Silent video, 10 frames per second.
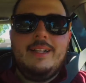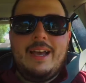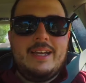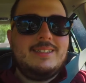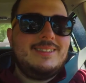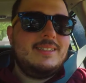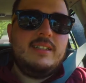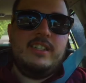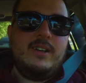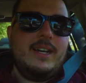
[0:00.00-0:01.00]
I just,
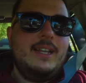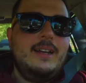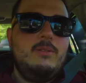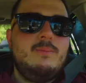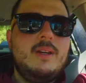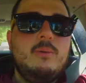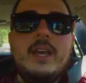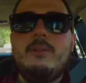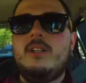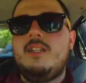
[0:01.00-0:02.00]
you know, with my
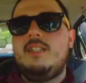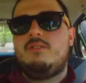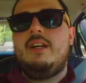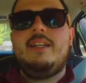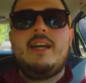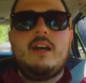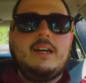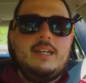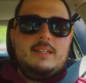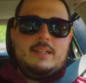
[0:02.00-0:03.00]
weight, what it is right
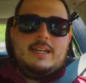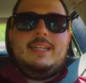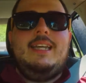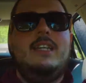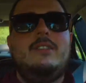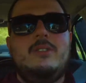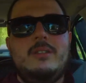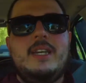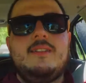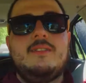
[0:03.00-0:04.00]
now, I can't do that.